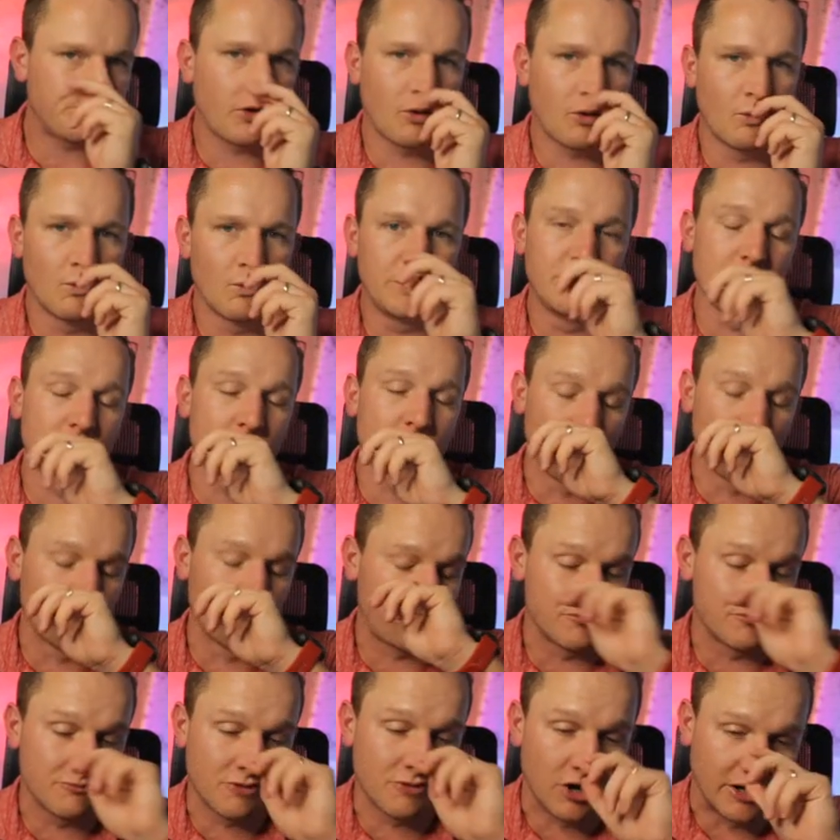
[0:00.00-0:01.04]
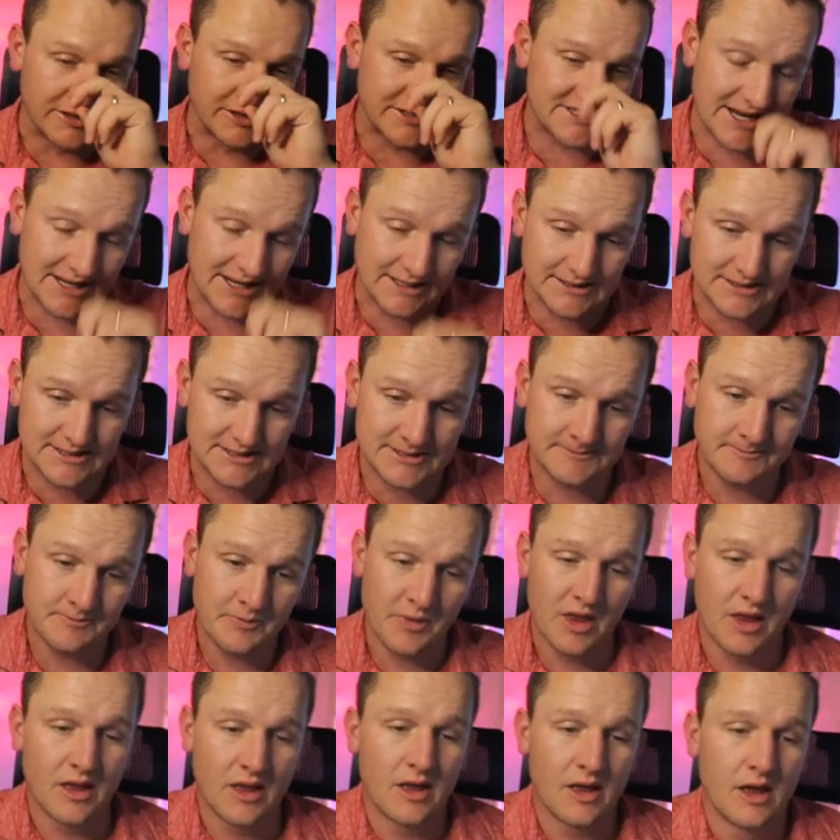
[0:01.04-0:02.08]
We're doing awesome content.
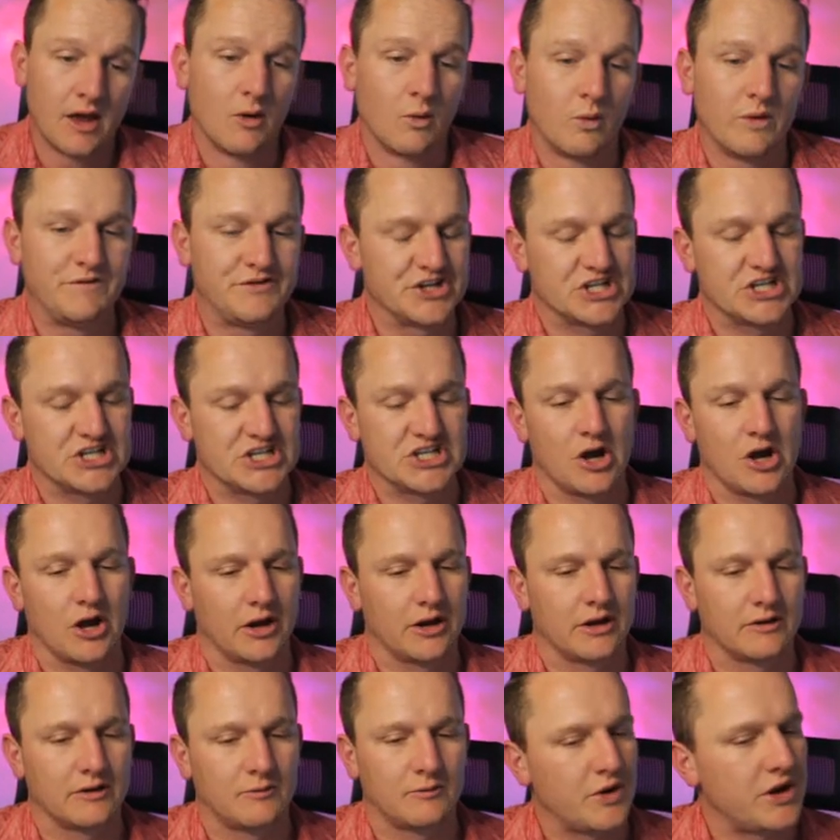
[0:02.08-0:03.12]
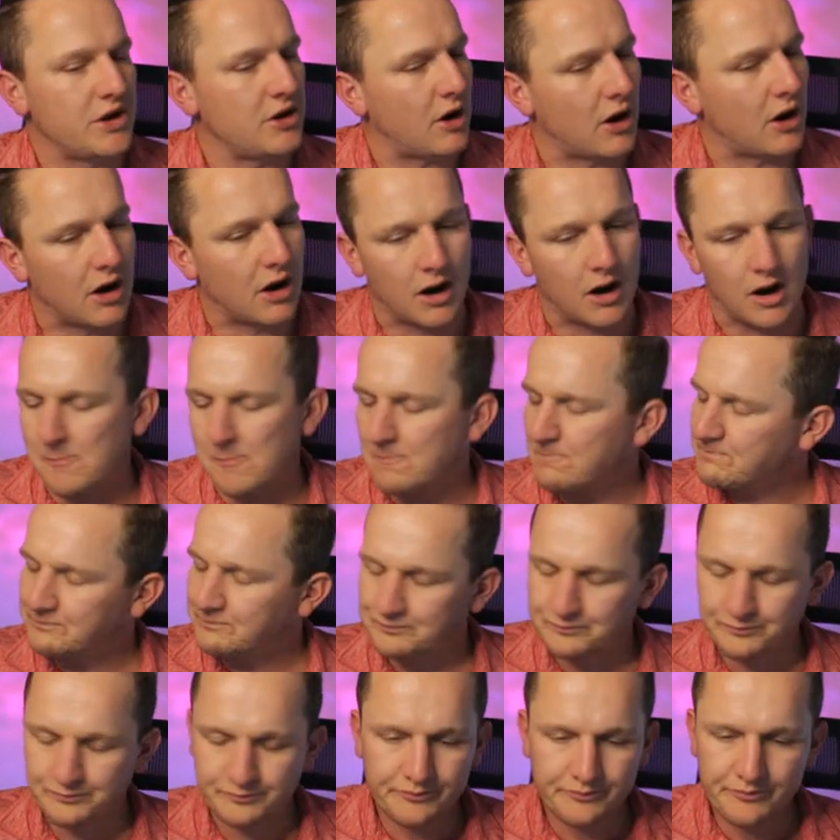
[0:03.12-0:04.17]
We've just started. We are,
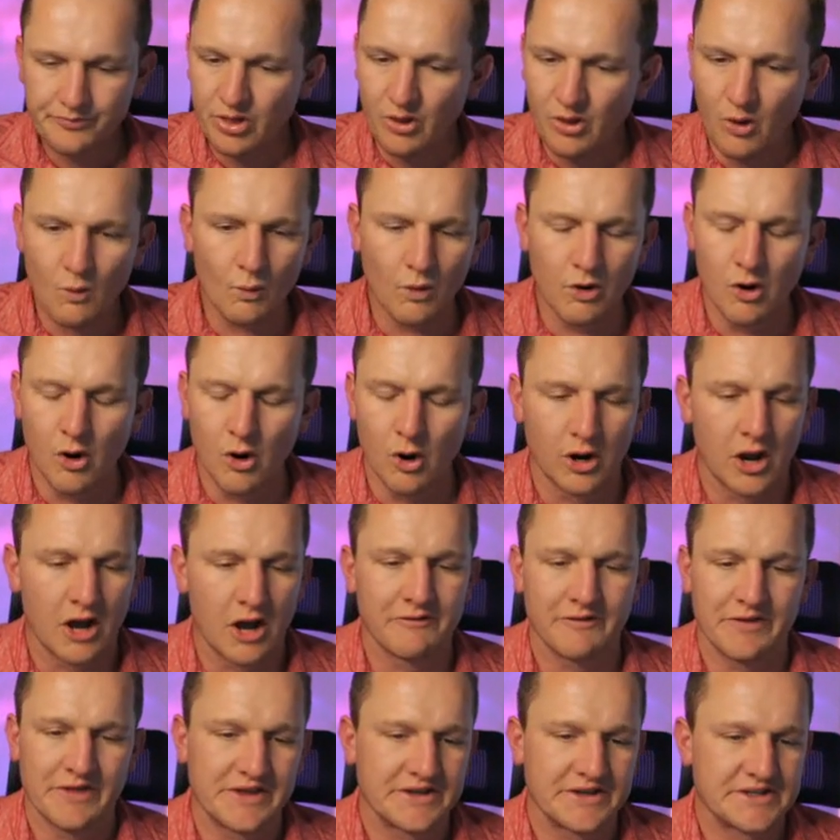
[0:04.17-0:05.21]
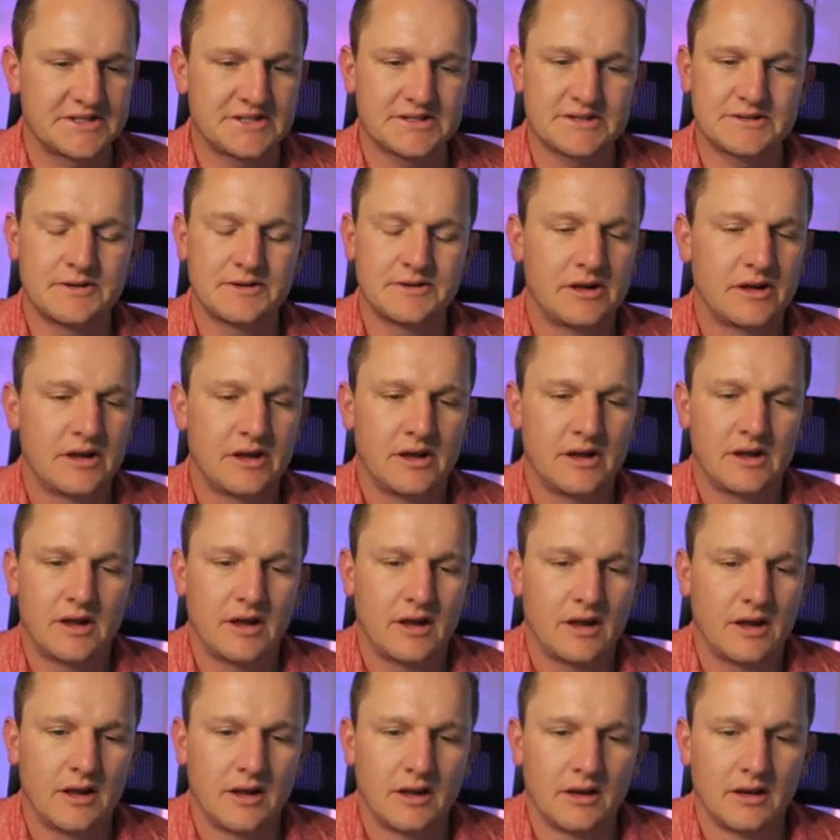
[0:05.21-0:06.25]
we're all over this.
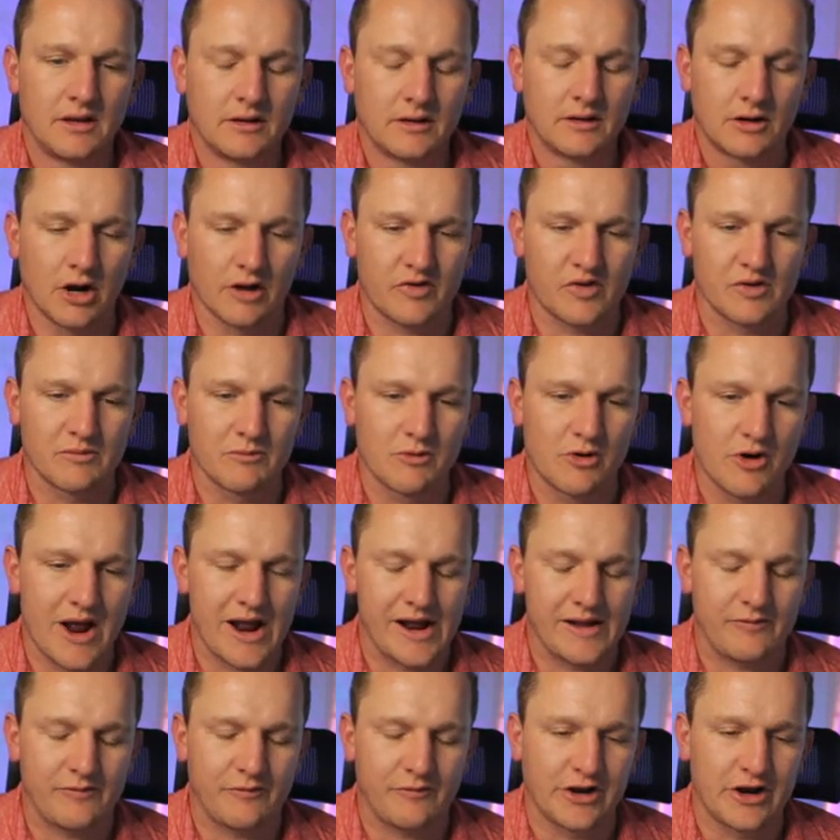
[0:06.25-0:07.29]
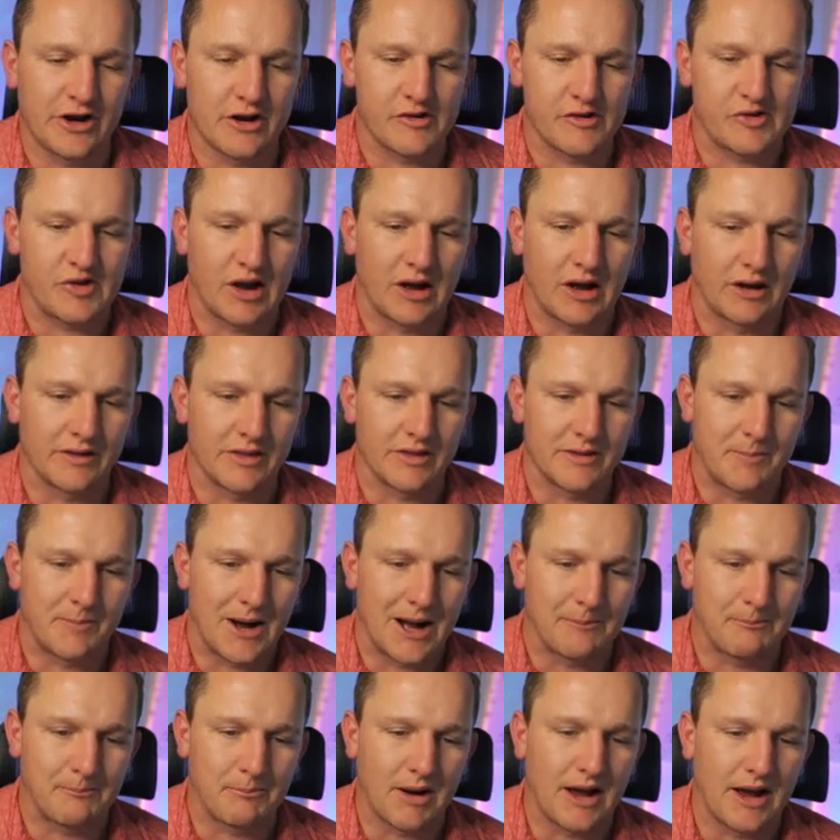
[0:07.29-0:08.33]
Got some great videos down in the
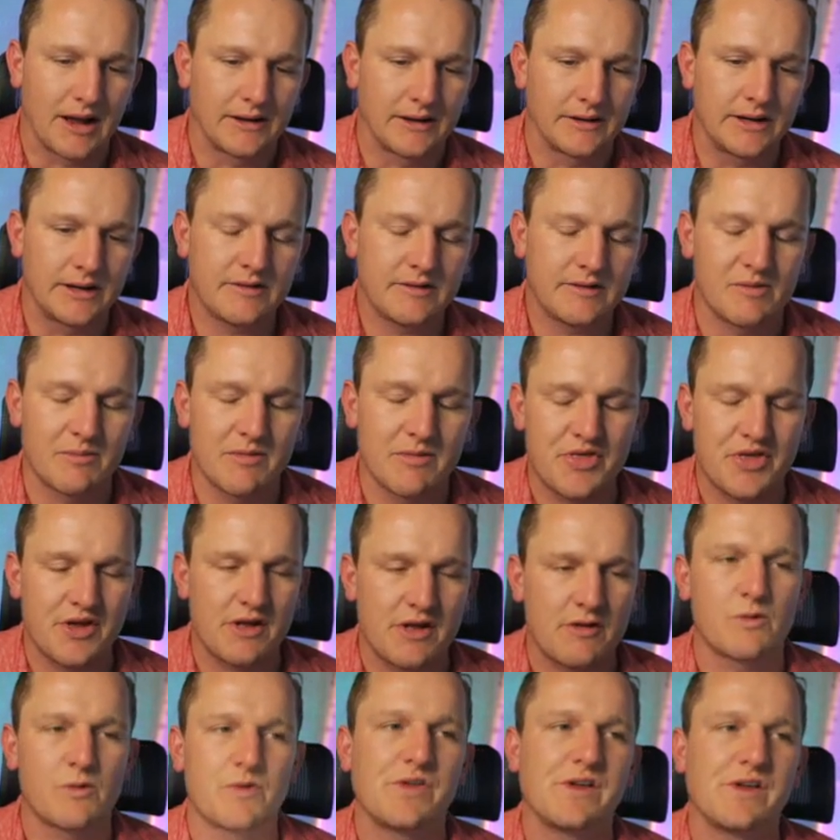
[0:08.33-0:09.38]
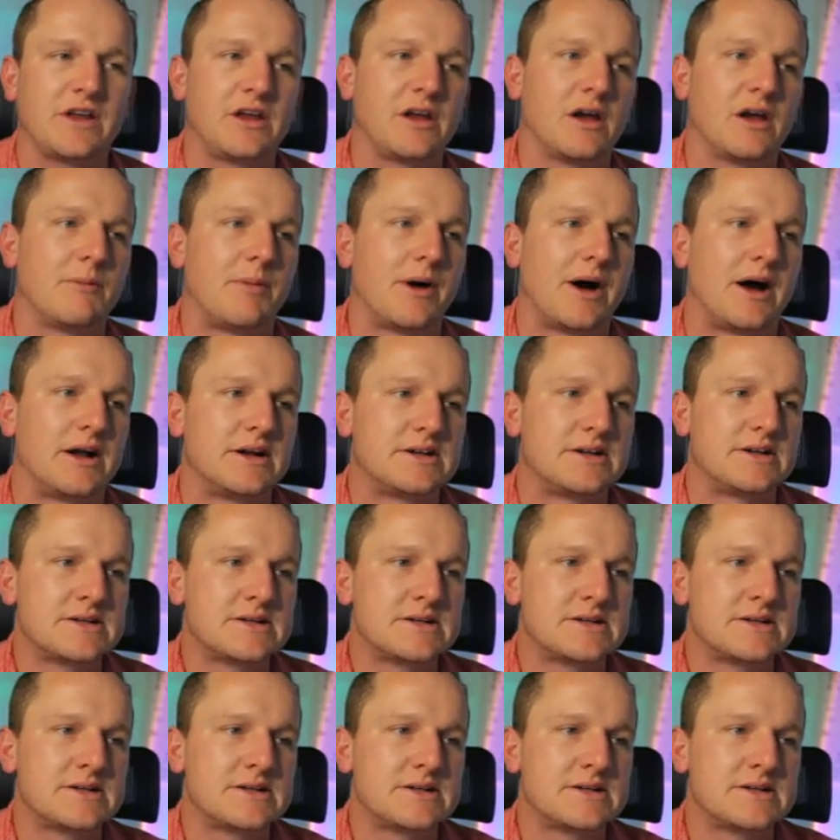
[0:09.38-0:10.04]
pipeline. Some of the things we're thinking about.